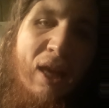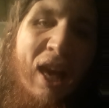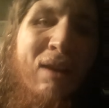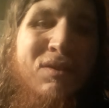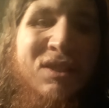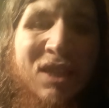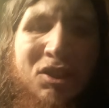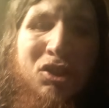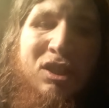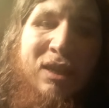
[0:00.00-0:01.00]
I've
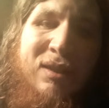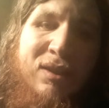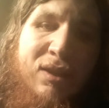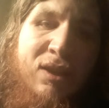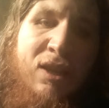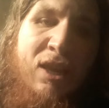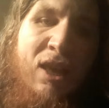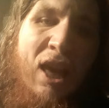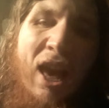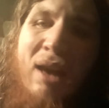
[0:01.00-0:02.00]
said shit.
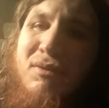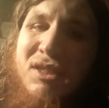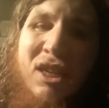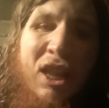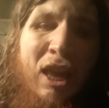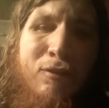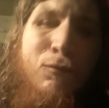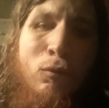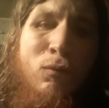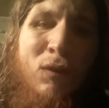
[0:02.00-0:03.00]
I've said
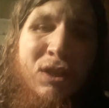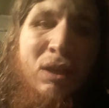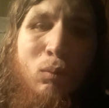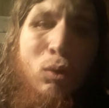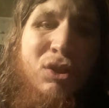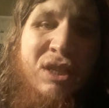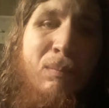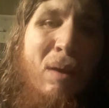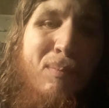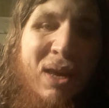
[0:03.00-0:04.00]
hateful fucking words in
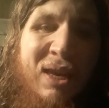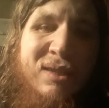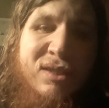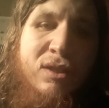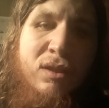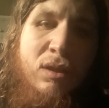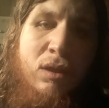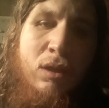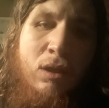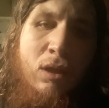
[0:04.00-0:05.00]
my past.
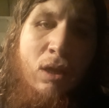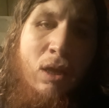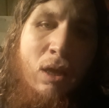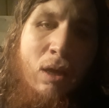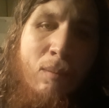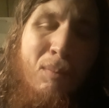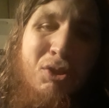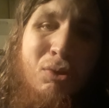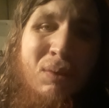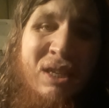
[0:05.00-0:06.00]

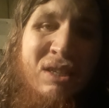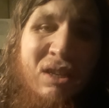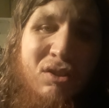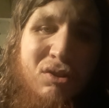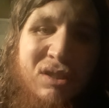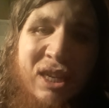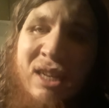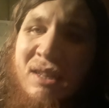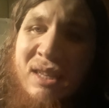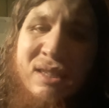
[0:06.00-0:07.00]
But you need to
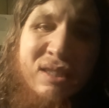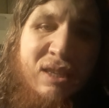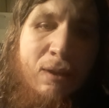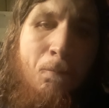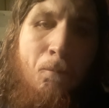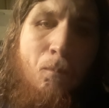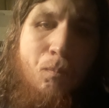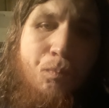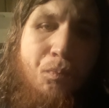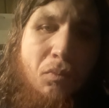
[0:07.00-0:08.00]
understand this.
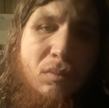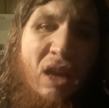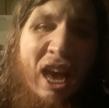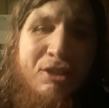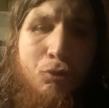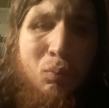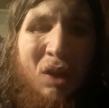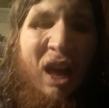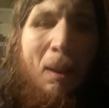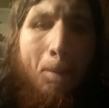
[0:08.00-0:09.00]
I do
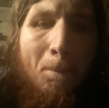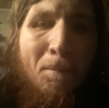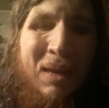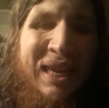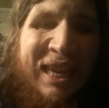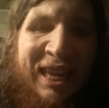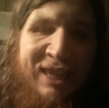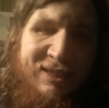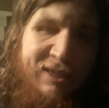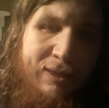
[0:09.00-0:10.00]
not mean
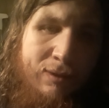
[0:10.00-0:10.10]
it.